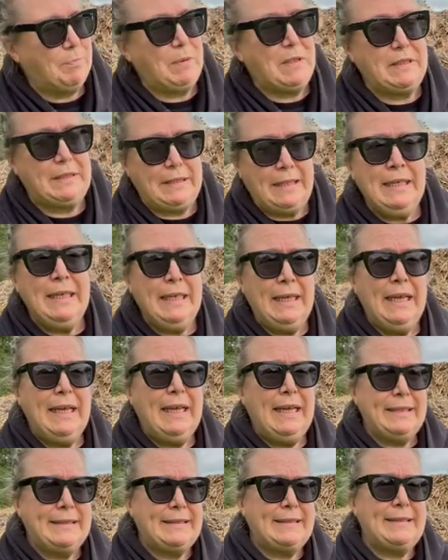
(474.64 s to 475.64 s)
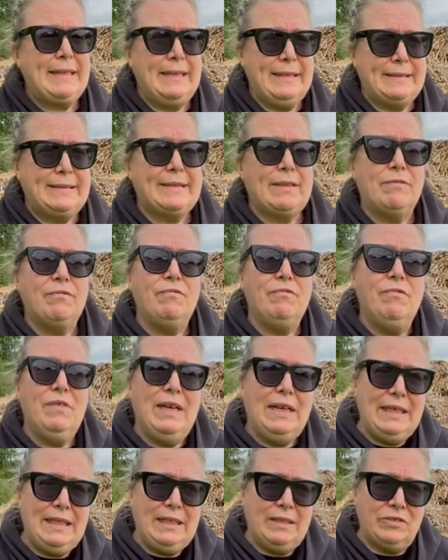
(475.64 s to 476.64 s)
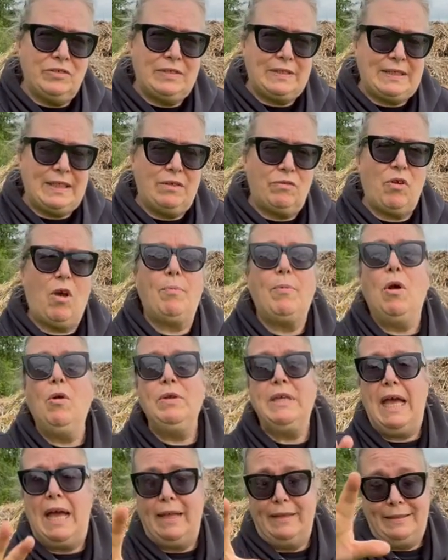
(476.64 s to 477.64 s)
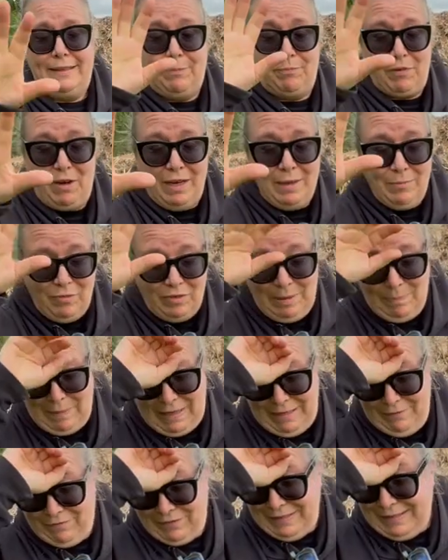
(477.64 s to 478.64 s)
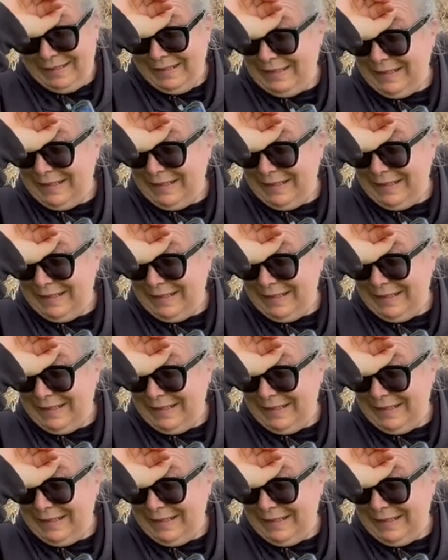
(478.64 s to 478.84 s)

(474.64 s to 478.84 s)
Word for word: but it's it's a really interesting crop. Oh yeah, the primary benefit and the